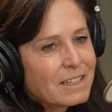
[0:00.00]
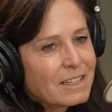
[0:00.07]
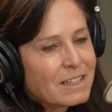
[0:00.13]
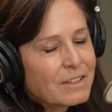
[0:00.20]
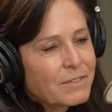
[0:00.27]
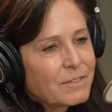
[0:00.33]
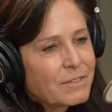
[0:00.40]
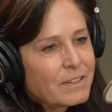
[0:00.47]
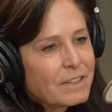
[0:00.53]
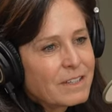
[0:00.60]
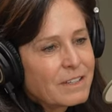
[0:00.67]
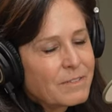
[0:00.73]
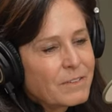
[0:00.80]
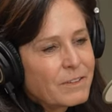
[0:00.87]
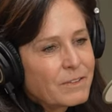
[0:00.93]
if
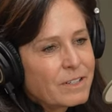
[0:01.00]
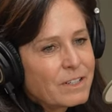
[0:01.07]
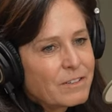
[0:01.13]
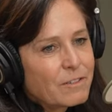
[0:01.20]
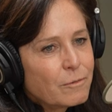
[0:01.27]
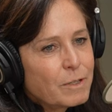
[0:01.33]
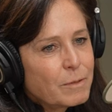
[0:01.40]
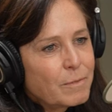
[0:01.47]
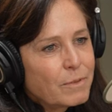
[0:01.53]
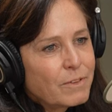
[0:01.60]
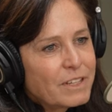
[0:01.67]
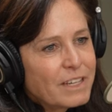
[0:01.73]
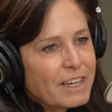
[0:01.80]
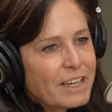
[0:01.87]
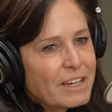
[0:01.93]
if you give people
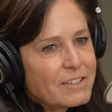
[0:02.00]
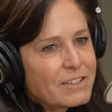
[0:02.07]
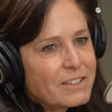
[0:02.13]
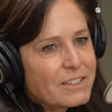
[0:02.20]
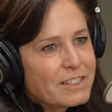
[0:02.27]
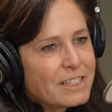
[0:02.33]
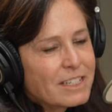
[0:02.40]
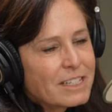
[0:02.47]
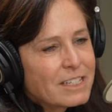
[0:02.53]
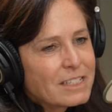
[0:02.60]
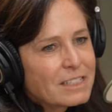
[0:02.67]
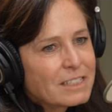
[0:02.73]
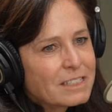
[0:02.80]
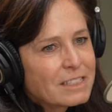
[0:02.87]
the agency